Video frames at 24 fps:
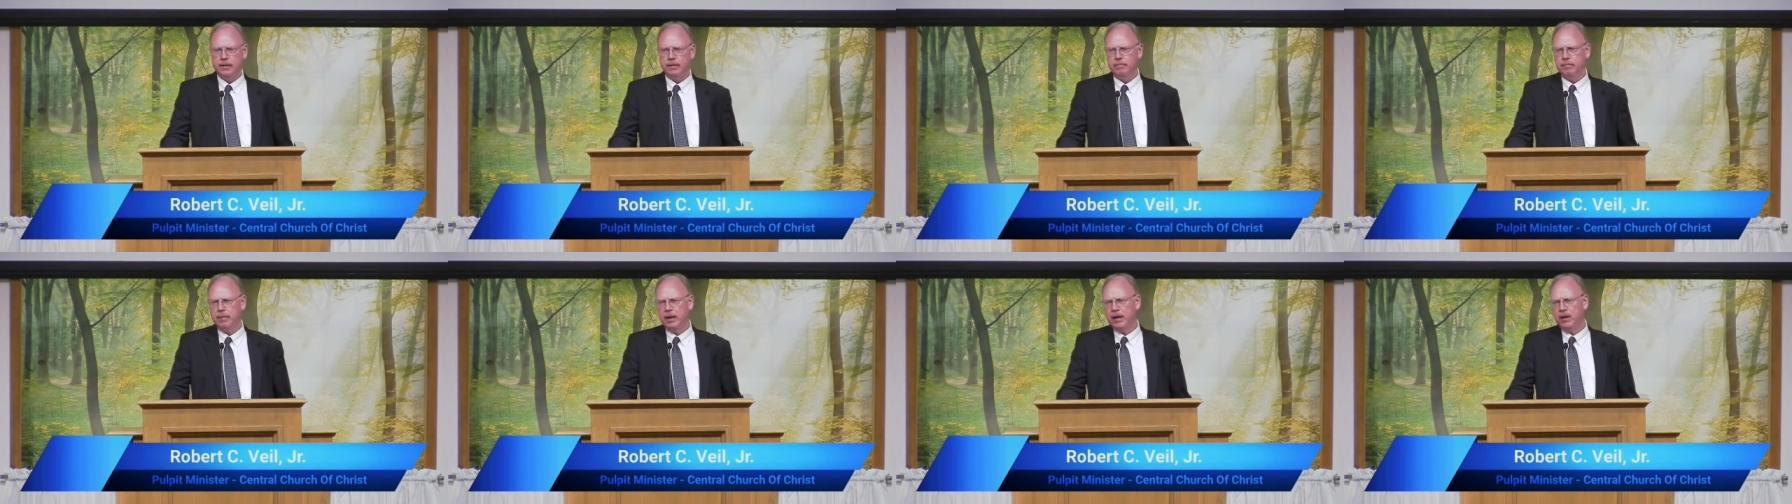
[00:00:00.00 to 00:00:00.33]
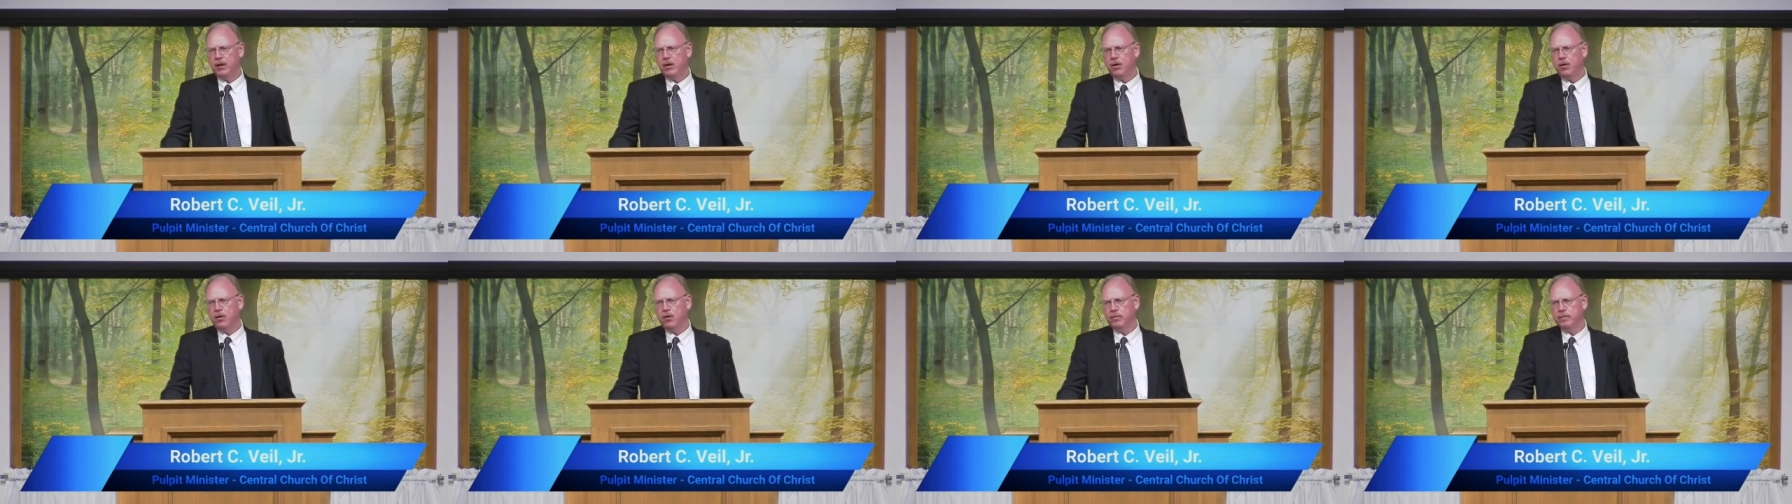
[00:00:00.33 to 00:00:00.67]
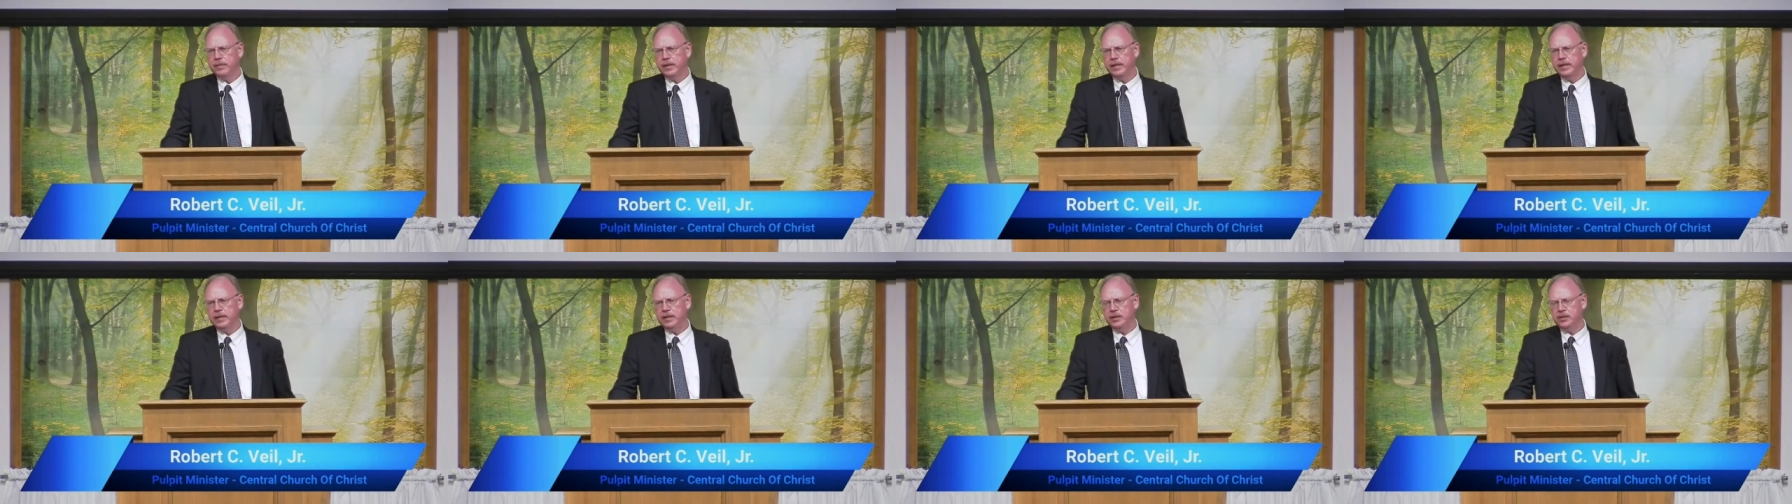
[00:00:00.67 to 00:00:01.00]
By All
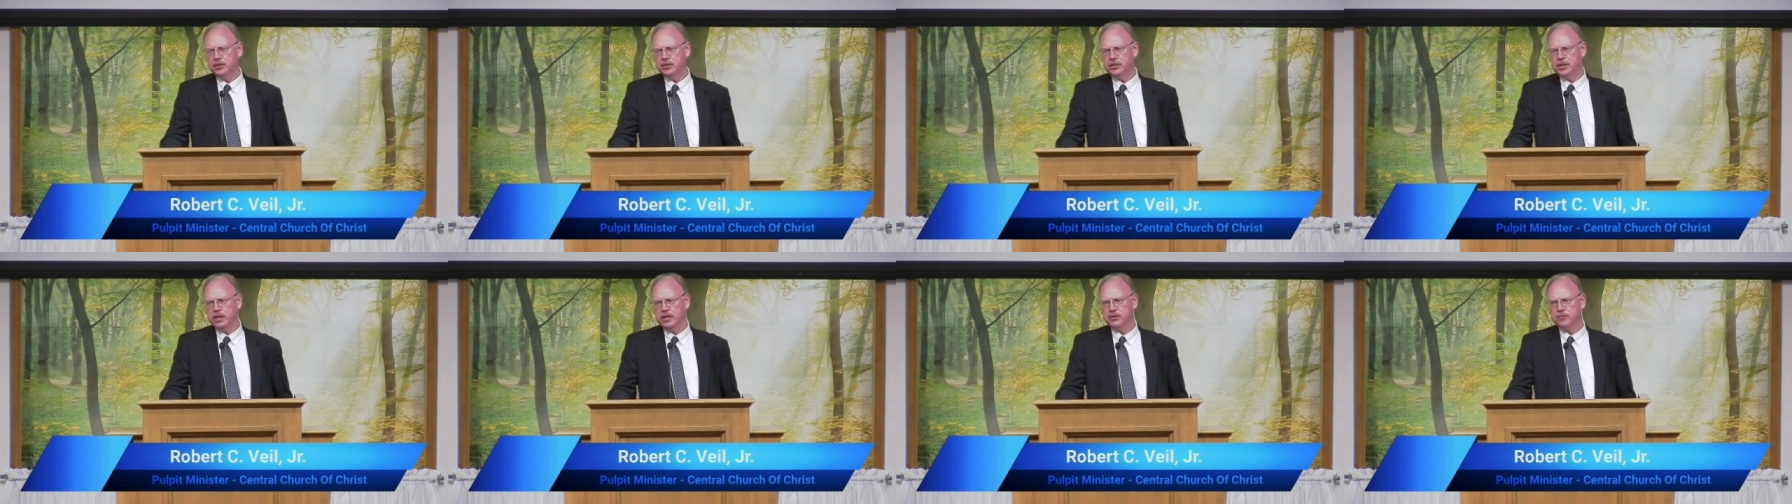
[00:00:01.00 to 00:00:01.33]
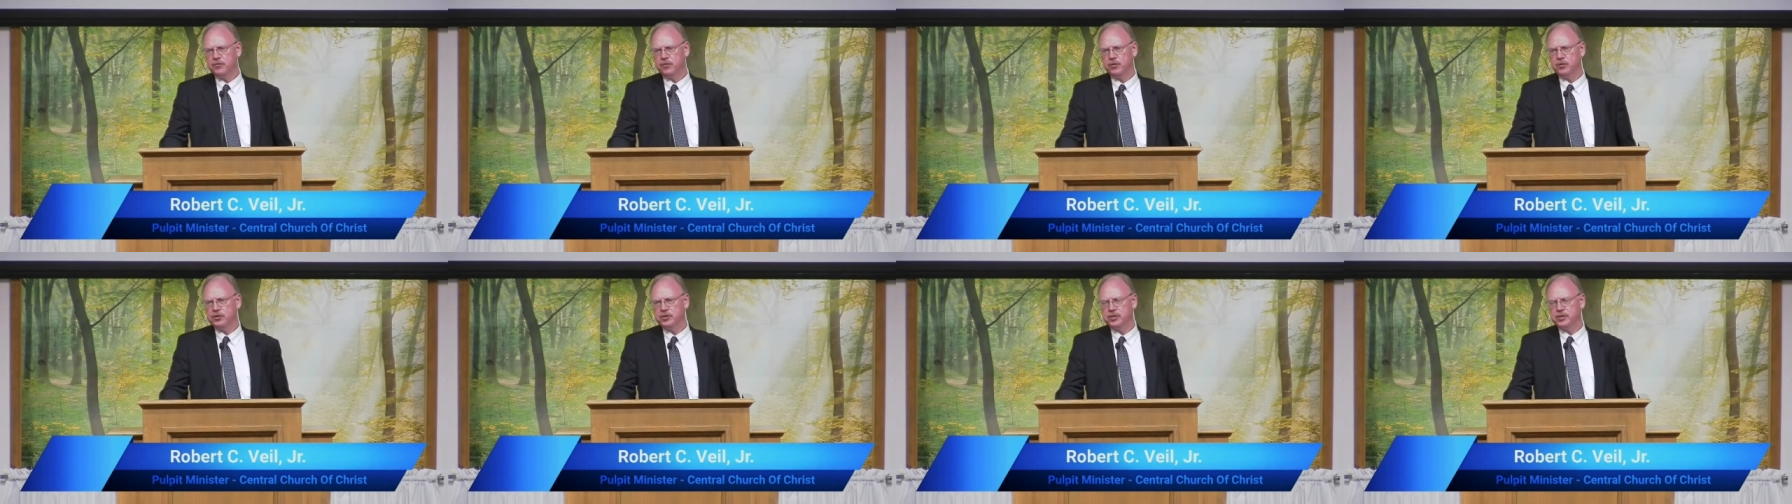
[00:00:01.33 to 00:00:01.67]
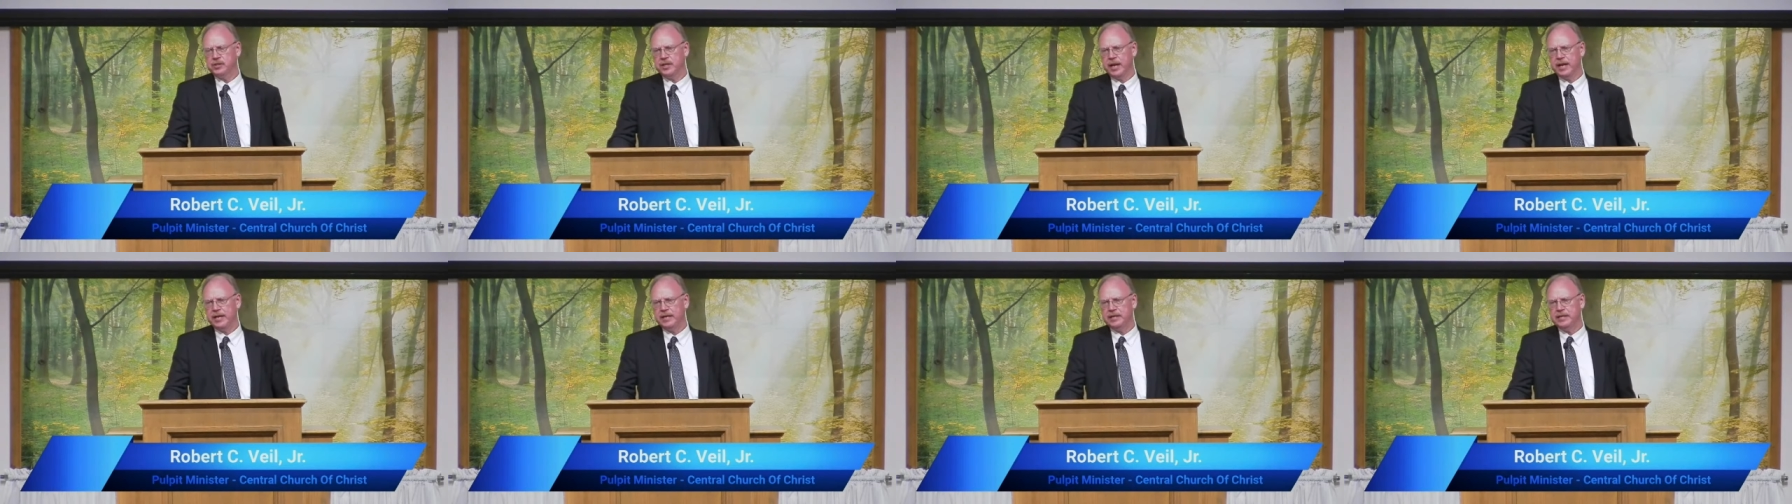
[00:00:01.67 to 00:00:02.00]
Means. That's
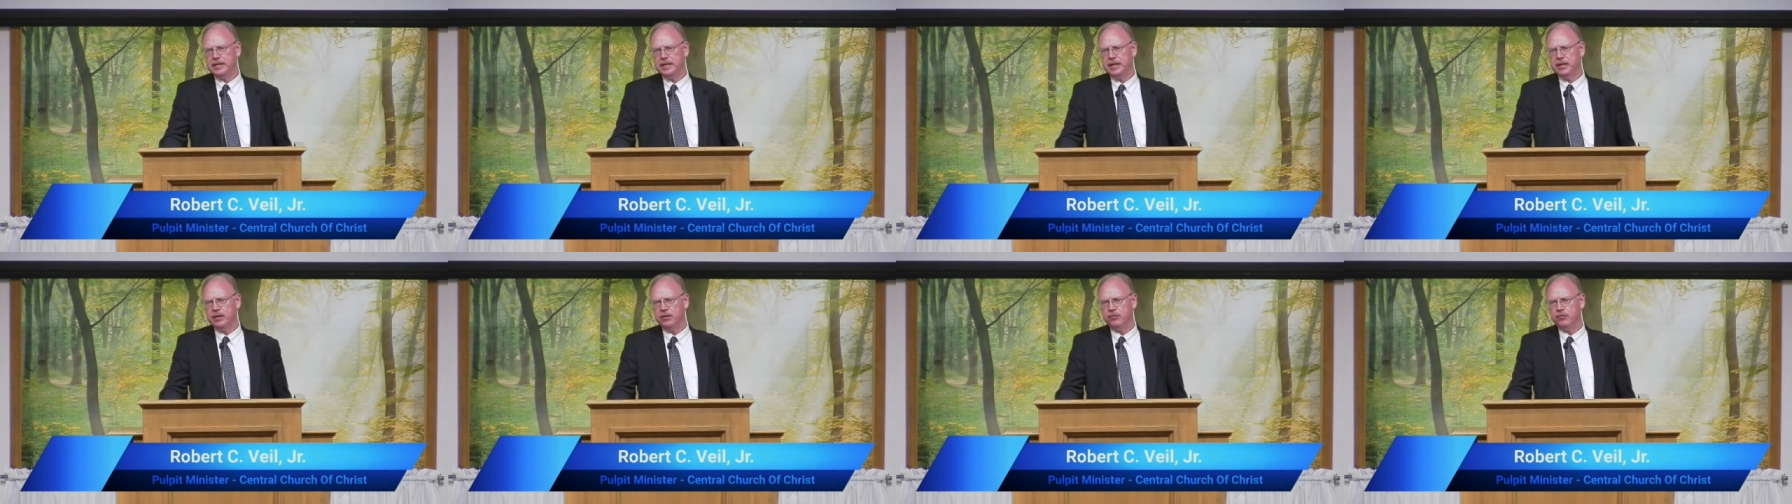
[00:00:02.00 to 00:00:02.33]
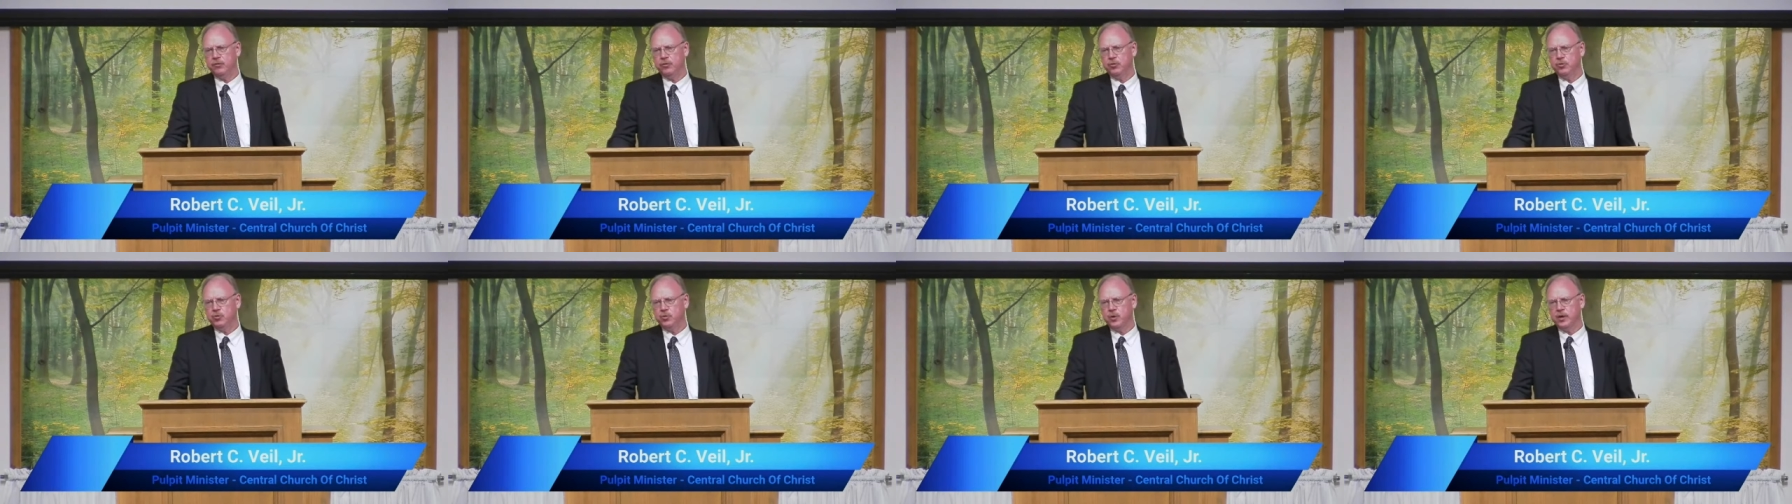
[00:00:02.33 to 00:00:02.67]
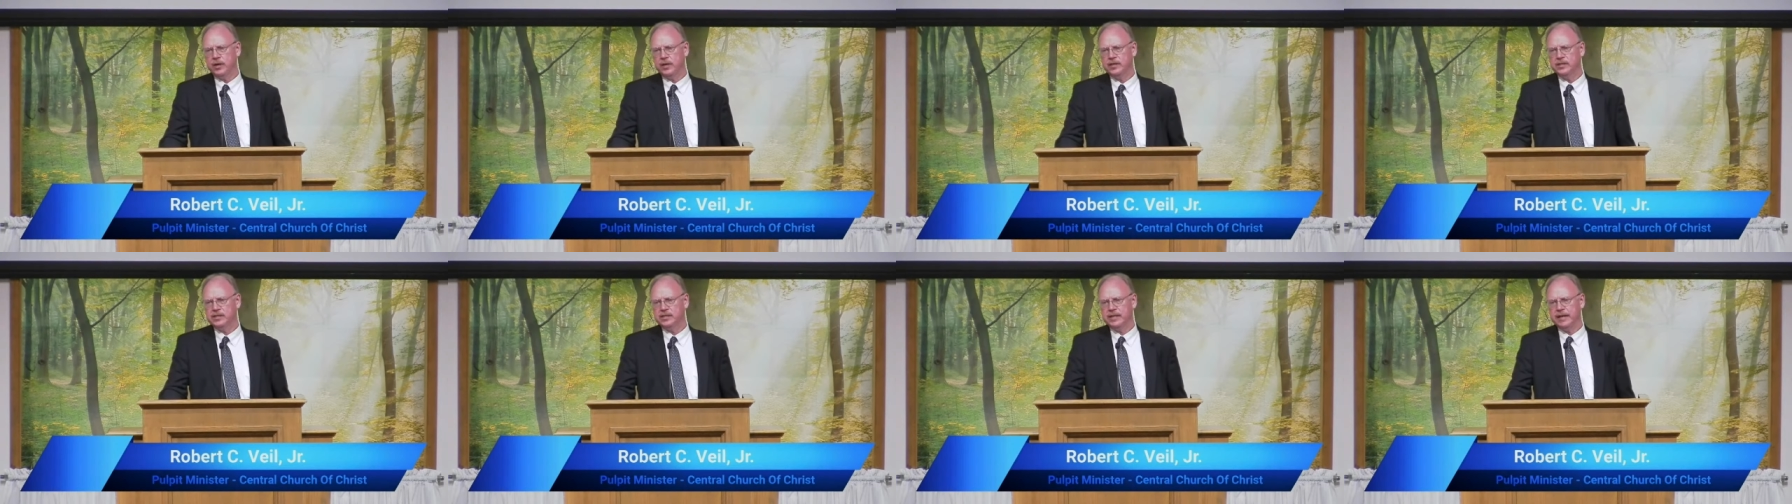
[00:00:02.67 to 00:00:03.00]
verses 19 through
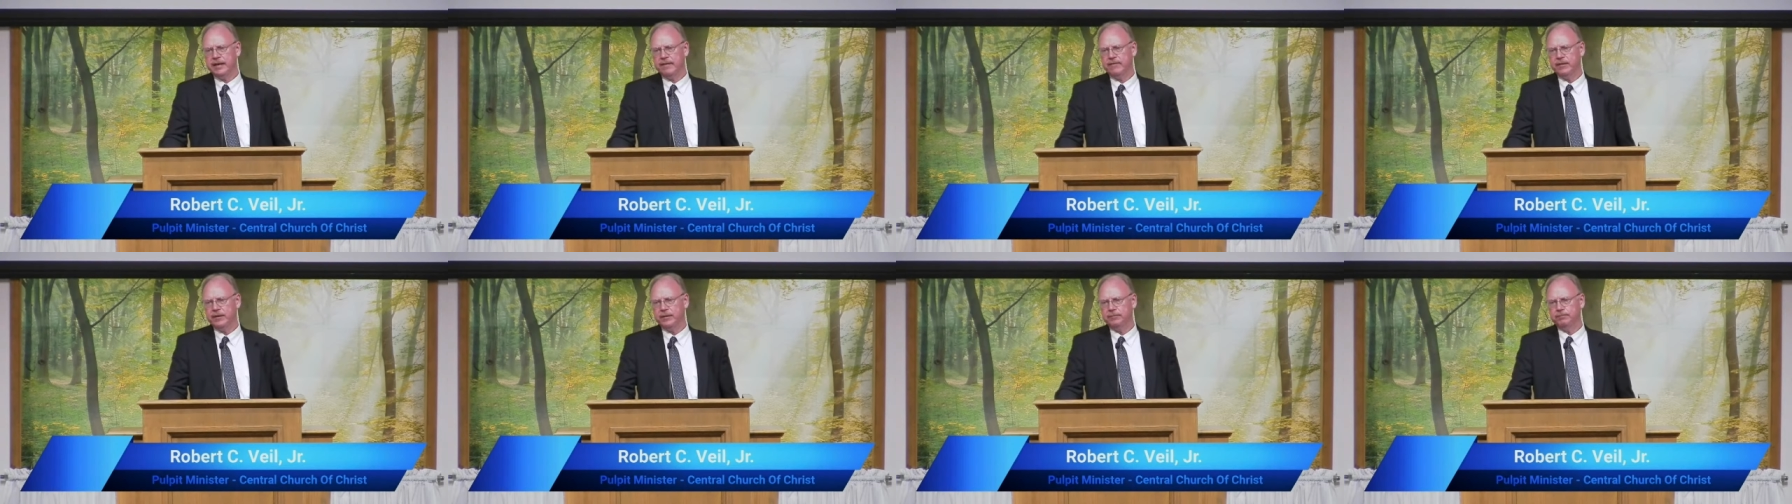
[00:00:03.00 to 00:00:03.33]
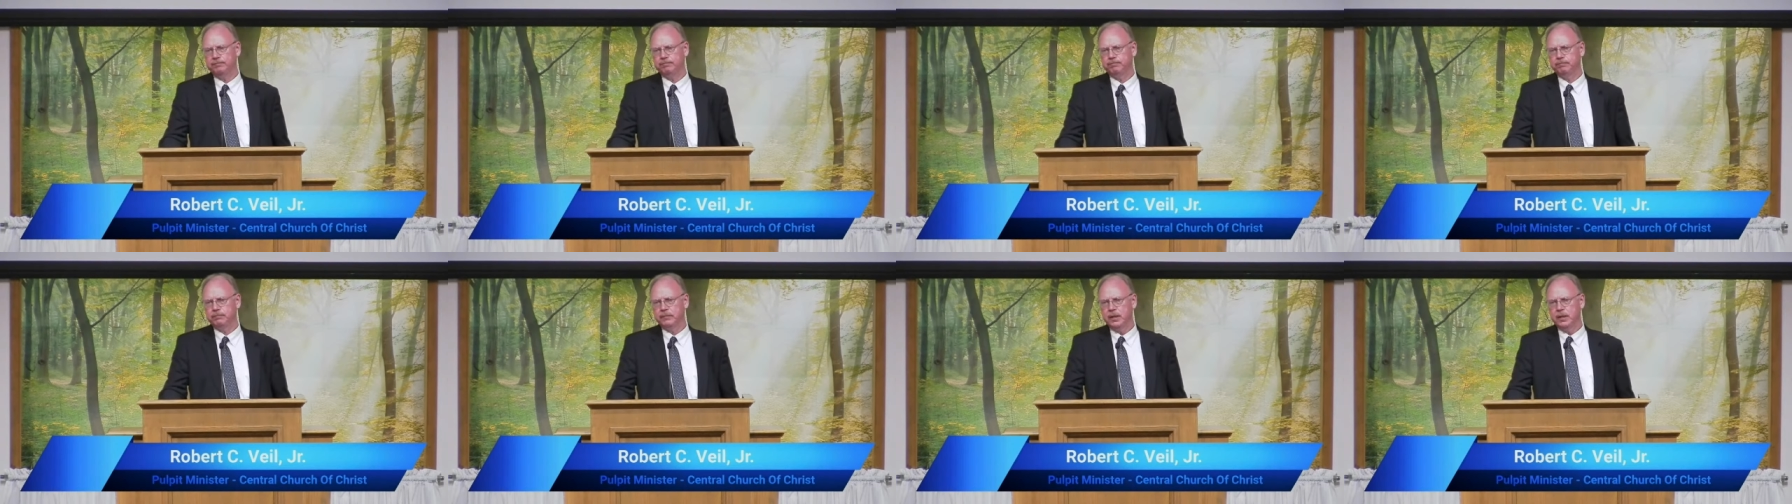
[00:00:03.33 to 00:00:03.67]
27.